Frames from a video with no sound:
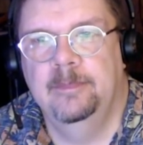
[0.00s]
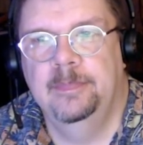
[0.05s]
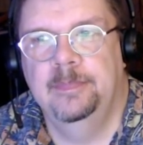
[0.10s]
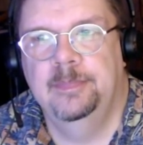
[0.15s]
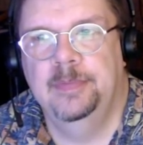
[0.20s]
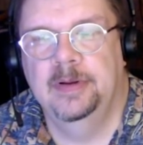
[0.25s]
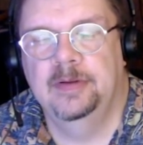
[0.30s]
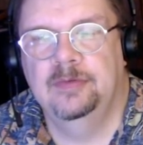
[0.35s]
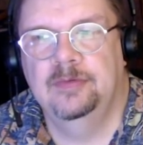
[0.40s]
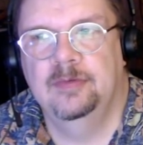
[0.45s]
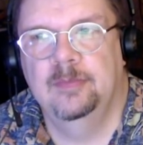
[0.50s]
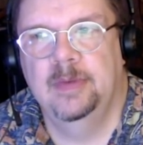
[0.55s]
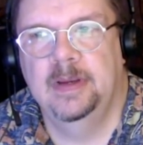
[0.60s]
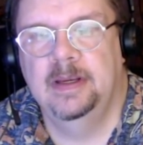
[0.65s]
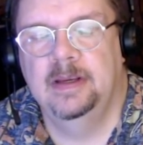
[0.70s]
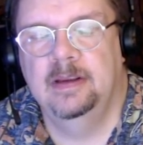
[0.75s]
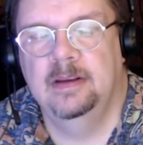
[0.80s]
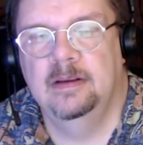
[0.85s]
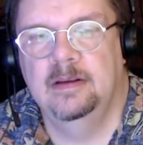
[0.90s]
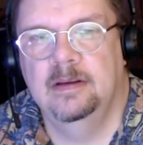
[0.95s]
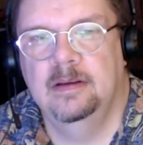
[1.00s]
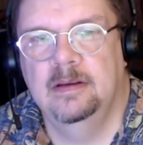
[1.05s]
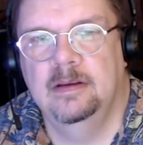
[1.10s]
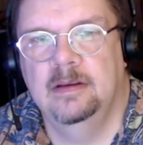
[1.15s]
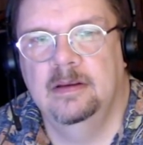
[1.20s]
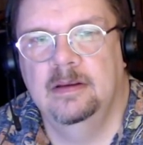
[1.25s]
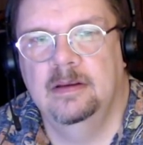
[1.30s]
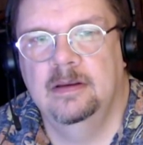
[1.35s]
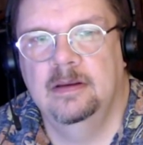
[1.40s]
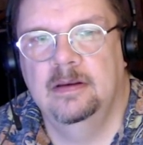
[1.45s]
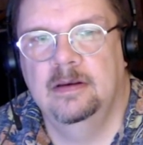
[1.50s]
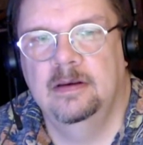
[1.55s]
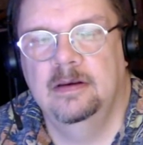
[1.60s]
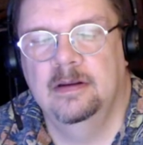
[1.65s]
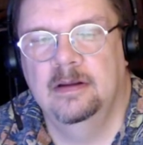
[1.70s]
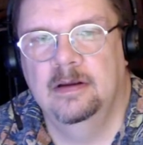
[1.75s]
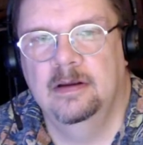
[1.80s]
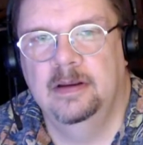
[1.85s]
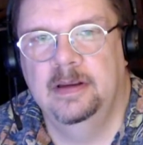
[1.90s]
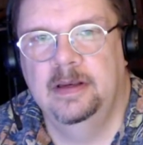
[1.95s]
But to make
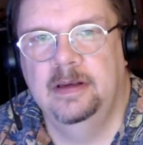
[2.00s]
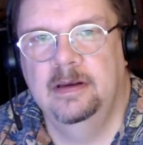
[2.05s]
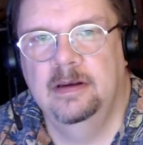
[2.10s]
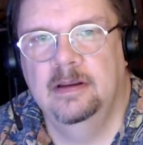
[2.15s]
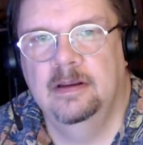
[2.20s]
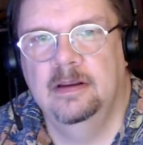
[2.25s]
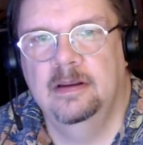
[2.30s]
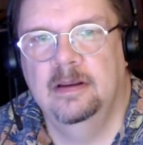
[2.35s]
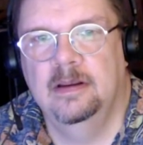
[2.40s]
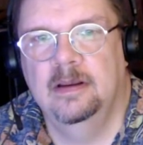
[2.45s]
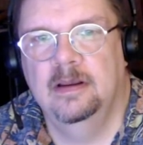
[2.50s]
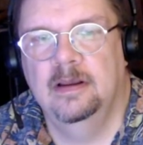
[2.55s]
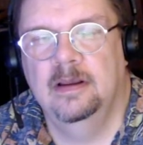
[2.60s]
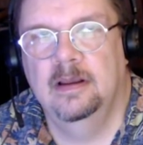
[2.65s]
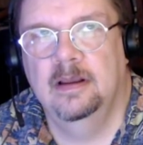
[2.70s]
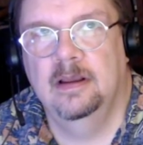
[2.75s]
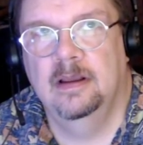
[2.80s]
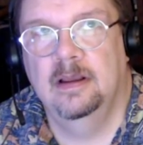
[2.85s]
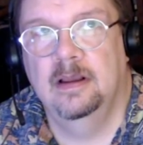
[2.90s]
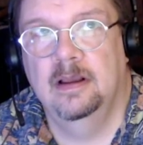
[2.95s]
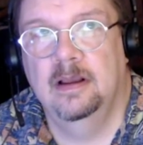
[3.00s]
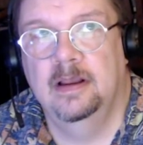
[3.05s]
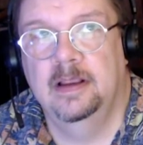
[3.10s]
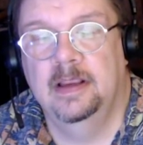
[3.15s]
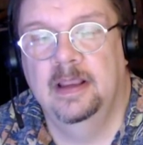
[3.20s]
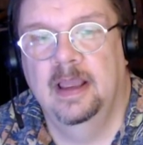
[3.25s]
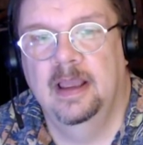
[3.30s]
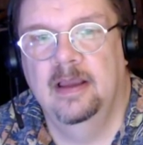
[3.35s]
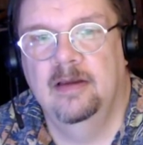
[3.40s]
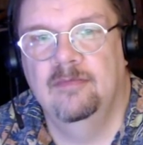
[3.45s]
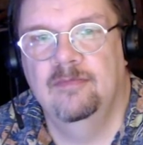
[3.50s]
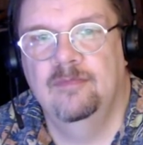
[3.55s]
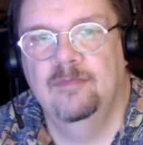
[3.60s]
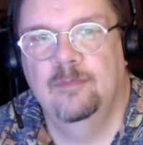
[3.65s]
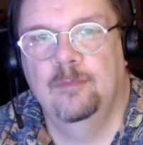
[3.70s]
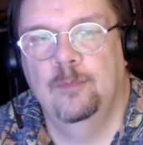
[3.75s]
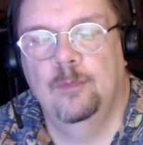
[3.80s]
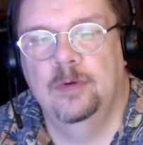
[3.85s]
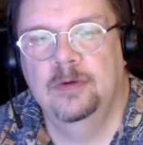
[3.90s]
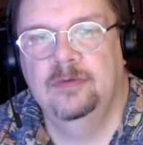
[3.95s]
9, I have
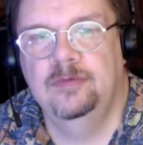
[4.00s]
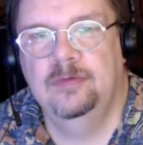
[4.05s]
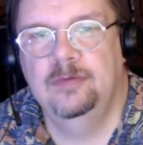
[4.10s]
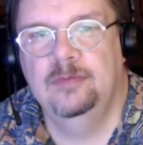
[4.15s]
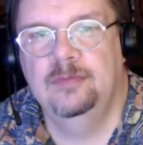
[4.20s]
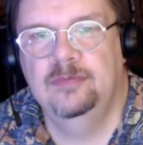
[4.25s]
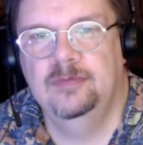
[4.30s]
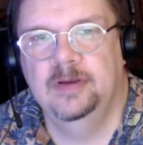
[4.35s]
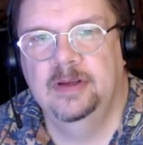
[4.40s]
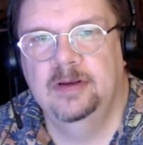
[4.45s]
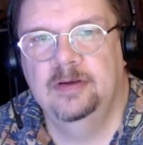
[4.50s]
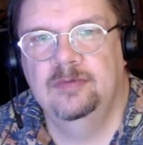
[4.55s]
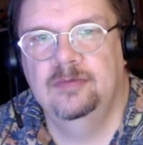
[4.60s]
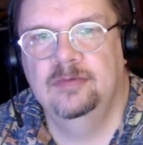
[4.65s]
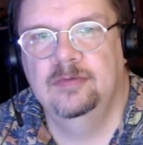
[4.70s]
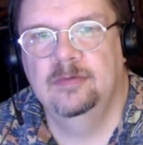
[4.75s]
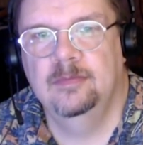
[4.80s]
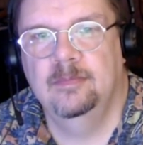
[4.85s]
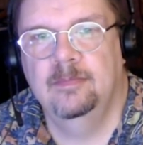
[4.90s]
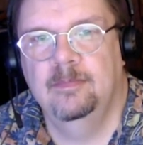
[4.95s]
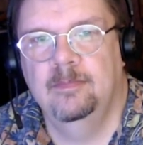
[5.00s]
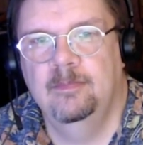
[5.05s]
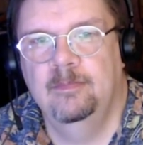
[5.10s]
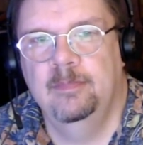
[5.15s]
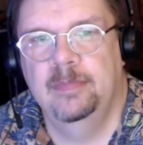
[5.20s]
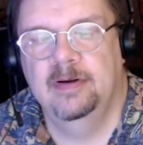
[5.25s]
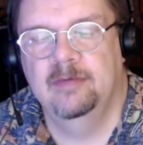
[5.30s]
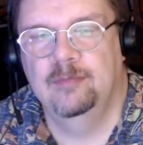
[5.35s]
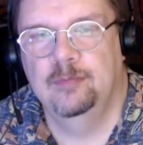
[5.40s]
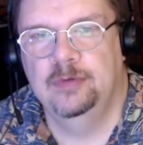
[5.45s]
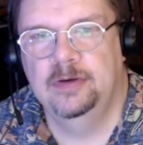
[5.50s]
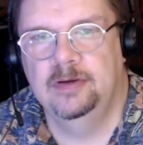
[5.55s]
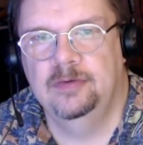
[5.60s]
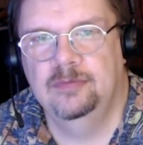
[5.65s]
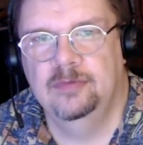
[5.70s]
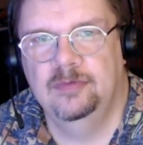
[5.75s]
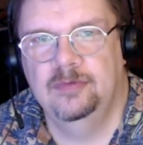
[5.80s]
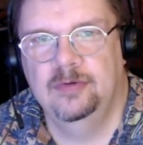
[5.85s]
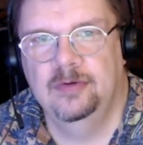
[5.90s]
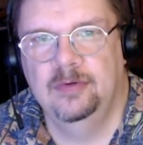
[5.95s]
1, 2, 6, but I've already
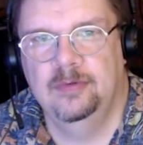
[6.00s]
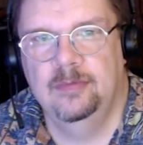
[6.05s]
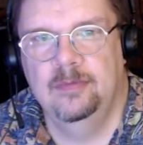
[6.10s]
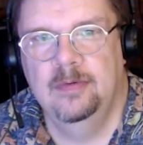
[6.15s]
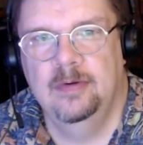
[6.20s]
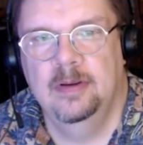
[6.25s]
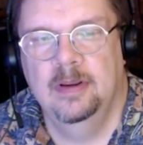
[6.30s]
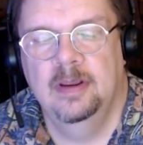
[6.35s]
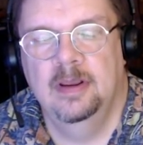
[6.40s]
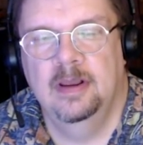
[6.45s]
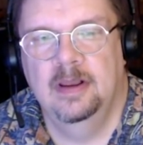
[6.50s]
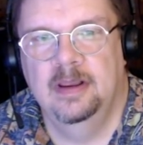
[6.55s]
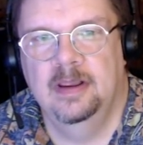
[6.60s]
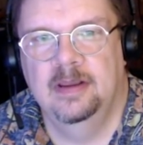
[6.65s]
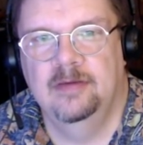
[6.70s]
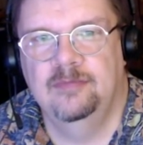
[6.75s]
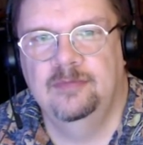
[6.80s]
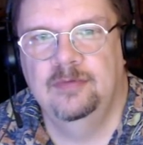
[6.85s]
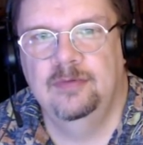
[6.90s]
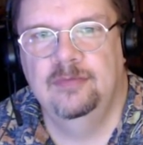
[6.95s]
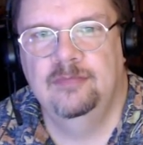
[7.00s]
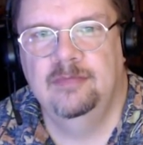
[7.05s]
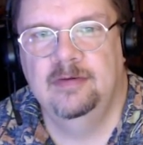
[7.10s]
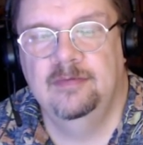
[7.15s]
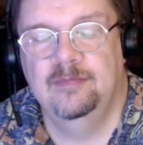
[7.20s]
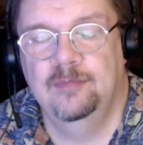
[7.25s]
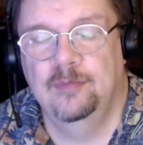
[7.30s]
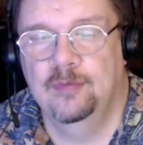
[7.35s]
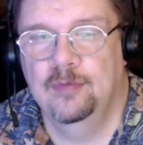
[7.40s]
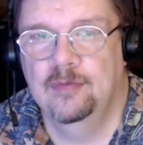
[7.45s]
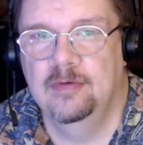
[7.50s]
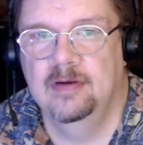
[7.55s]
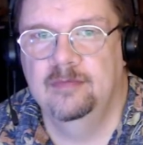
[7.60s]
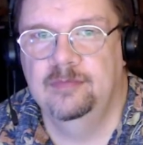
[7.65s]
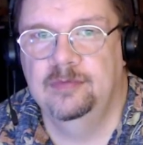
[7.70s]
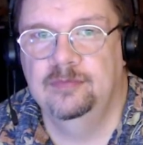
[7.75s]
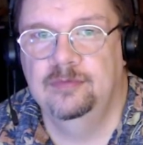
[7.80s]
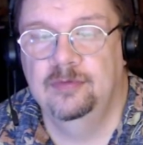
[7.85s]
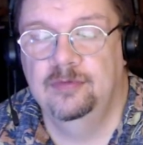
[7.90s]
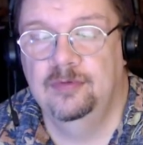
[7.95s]
used a 2. I have 2, 3, 4, and I've
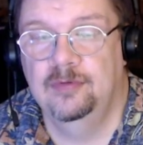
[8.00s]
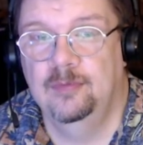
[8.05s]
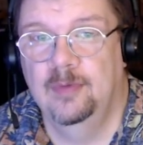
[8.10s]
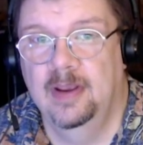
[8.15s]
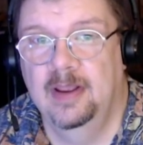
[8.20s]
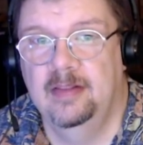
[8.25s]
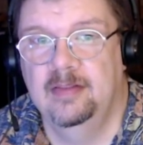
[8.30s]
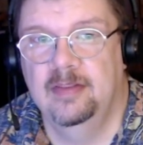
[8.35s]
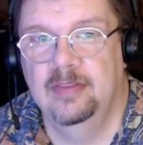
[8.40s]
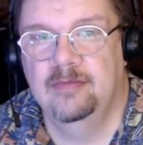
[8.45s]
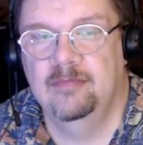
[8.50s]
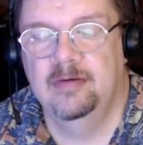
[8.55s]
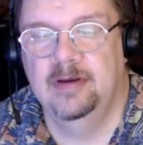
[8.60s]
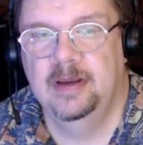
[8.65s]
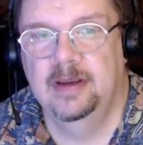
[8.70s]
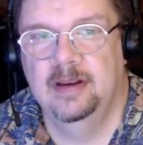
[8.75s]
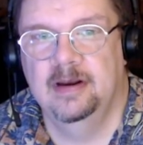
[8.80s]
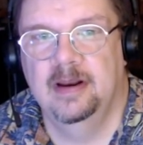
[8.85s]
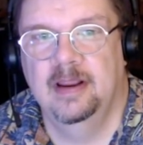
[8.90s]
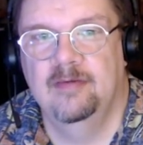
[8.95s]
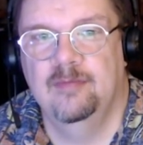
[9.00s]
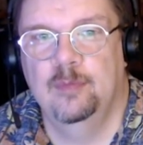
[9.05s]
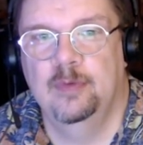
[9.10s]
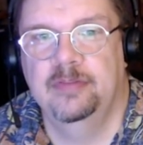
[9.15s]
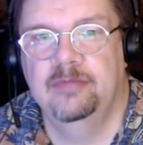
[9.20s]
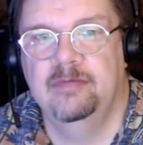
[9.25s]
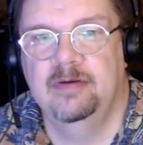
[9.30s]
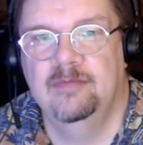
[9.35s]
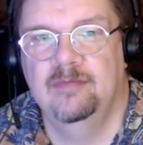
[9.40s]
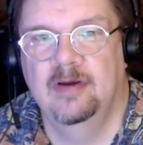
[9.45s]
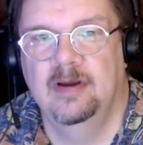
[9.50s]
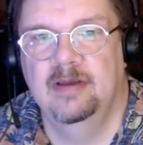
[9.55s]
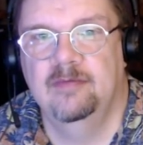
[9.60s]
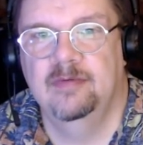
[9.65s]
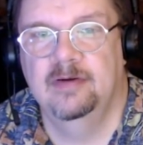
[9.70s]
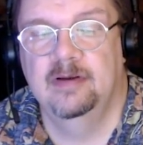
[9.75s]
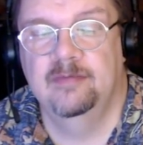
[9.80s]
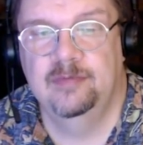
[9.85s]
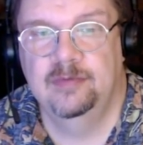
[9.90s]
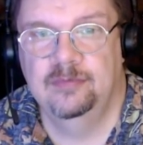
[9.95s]
used the 2 and the 3, and I have 1, 3, 5,
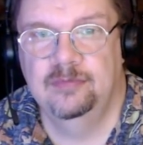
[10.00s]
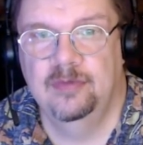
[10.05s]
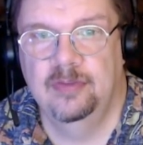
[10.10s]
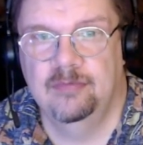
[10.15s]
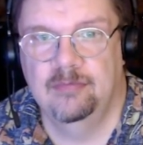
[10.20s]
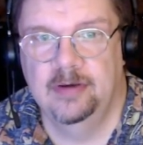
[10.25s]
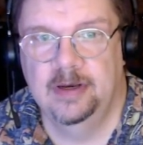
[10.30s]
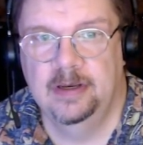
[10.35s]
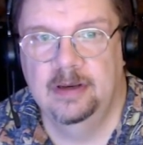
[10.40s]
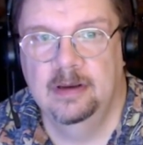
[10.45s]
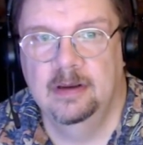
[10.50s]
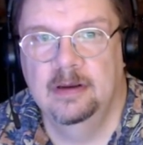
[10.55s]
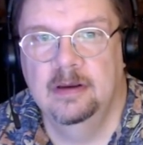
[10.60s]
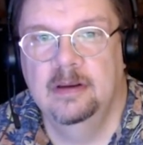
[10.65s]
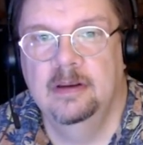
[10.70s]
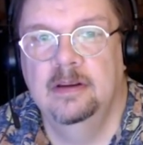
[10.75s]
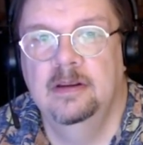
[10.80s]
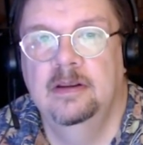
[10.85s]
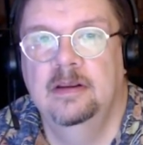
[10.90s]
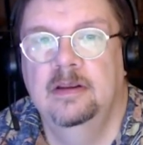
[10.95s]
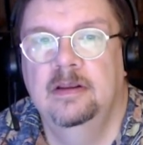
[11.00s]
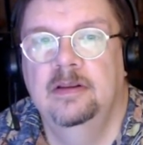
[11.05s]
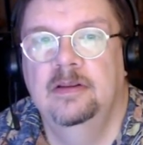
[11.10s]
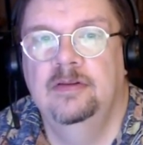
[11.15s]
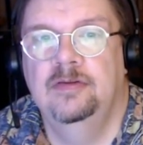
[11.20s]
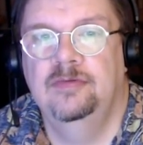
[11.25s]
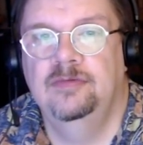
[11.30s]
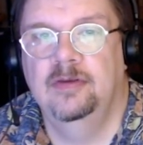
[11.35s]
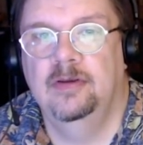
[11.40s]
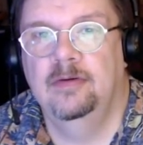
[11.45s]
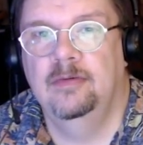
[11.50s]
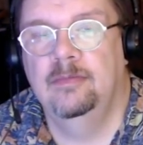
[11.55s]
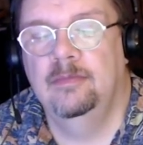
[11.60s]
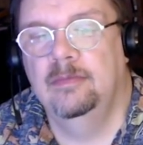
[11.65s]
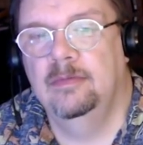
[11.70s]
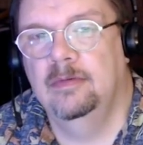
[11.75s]
and I've used the 3. So